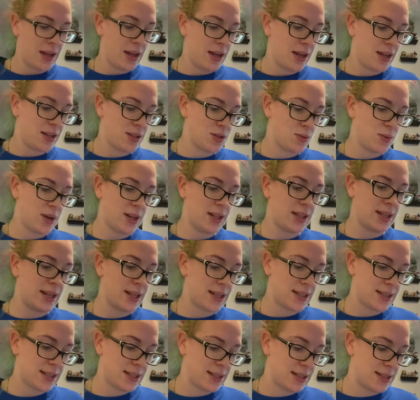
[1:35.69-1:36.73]
as well
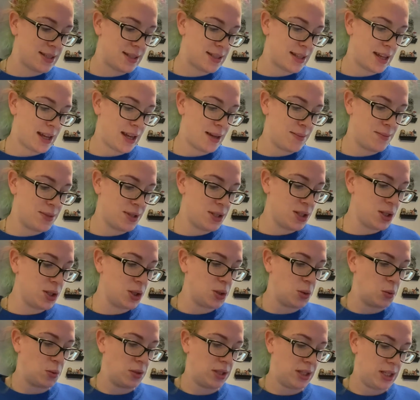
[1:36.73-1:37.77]
as this
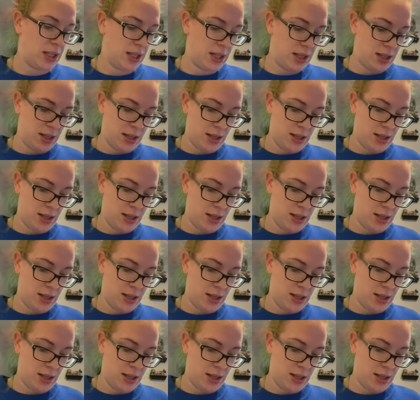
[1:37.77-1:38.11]
absolutely